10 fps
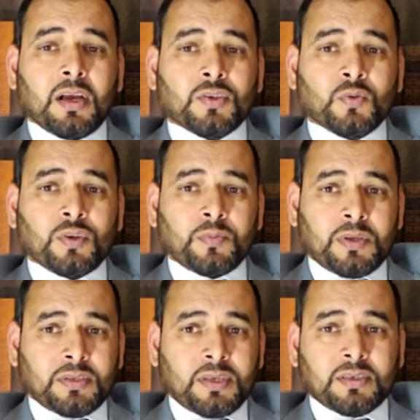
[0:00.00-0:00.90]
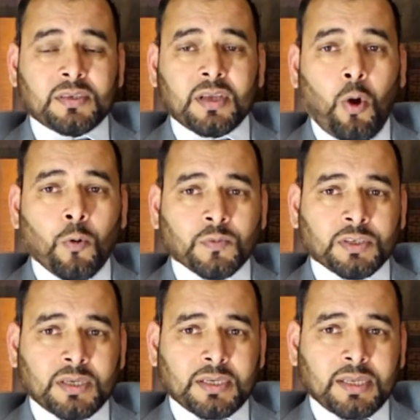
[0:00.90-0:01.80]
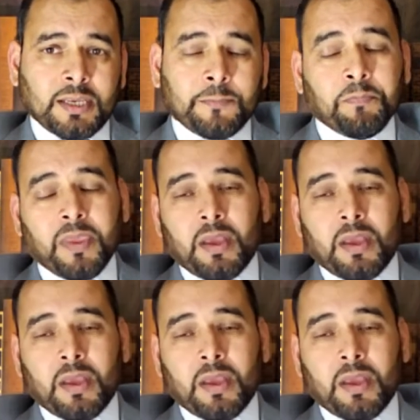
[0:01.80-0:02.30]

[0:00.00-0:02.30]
to represent Home Secretary.